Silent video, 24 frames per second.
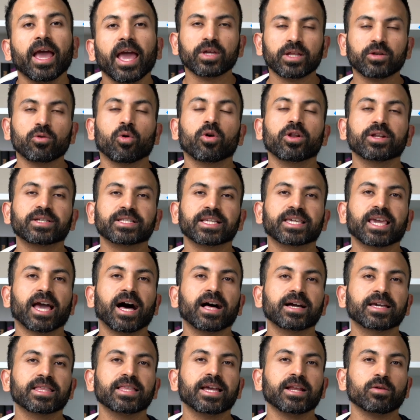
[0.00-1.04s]
In order to
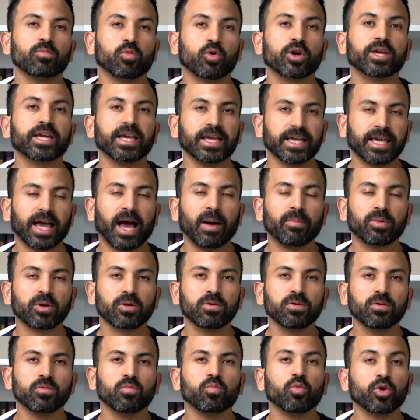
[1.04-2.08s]
calculate working
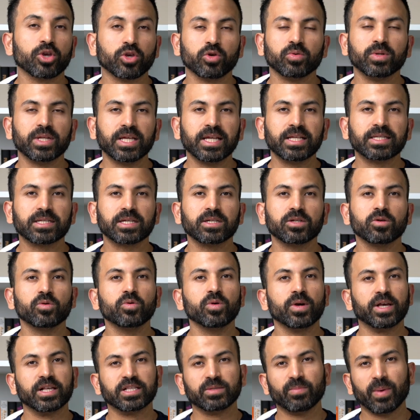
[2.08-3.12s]
capital, what you need to
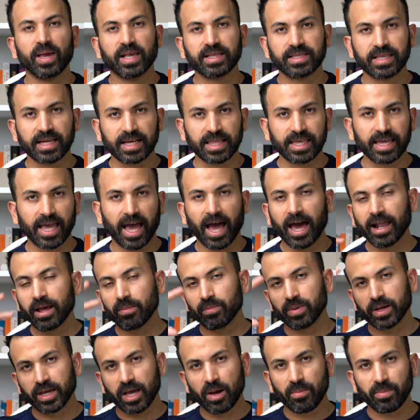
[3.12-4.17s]
do is basically add
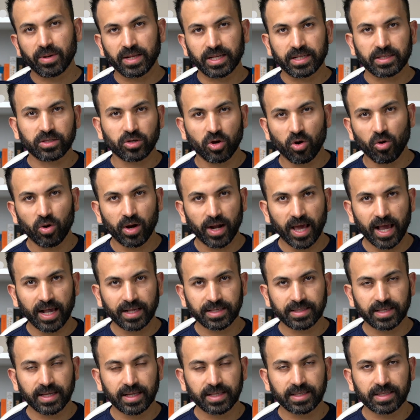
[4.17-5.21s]
up a company's current
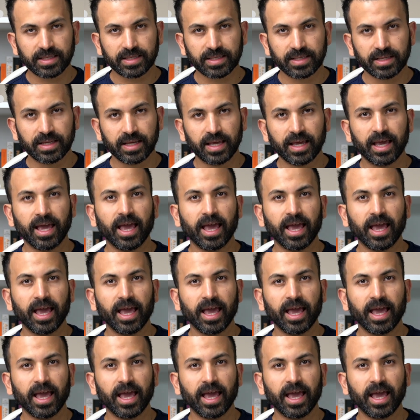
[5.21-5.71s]
assets,